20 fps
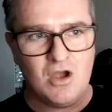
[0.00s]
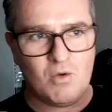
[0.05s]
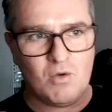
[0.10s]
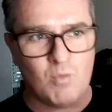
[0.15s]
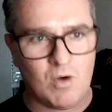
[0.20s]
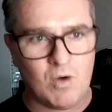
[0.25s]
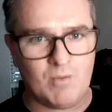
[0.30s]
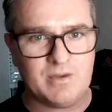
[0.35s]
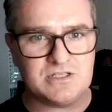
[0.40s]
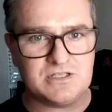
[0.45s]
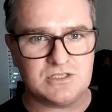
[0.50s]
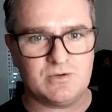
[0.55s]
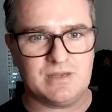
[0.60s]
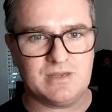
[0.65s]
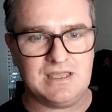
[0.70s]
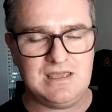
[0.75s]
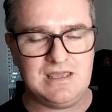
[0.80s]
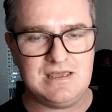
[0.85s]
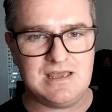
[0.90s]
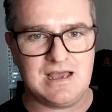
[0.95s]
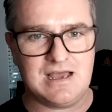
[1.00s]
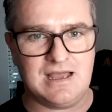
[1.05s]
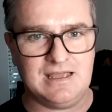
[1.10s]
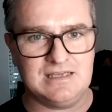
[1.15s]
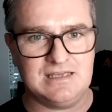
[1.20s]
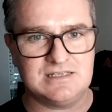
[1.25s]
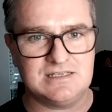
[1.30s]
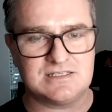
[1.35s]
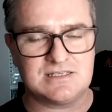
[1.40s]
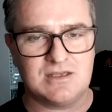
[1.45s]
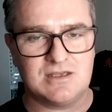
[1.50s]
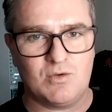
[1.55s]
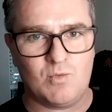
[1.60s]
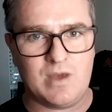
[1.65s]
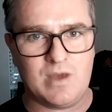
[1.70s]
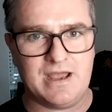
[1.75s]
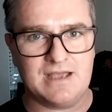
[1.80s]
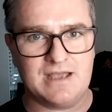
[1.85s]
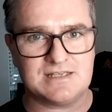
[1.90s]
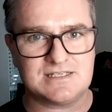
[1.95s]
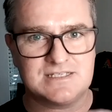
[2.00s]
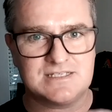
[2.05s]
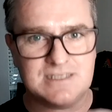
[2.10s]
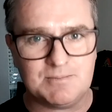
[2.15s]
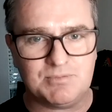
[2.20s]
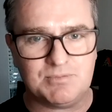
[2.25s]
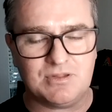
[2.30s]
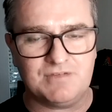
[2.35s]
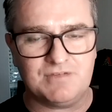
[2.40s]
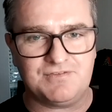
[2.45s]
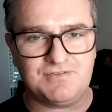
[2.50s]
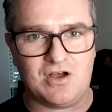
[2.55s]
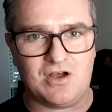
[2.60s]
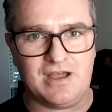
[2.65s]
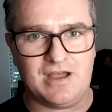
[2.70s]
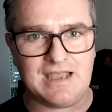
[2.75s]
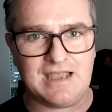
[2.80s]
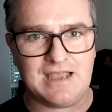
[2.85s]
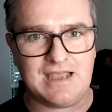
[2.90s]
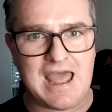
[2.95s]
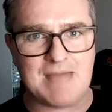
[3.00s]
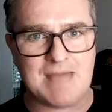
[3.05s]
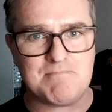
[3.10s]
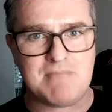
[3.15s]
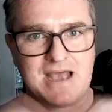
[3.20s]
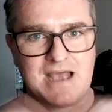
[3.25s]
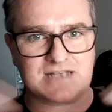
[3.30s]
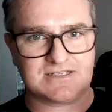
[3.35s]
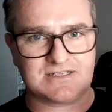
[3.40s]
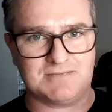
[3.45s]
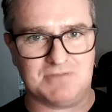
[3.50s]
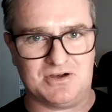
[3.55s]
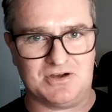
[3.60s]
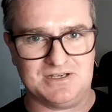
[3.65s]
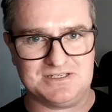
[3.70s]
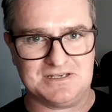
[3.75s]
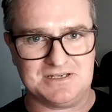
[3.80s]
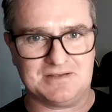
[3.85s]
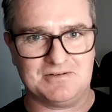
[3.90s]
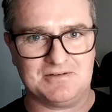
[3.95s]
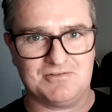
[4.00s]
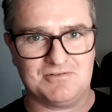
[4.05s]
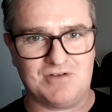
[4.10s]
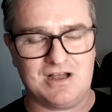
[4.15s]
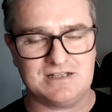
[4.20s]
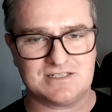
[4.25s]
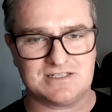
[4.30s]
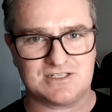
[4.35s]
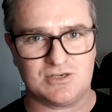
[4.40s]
What we're doing here is we're simplifying and maximizing, right?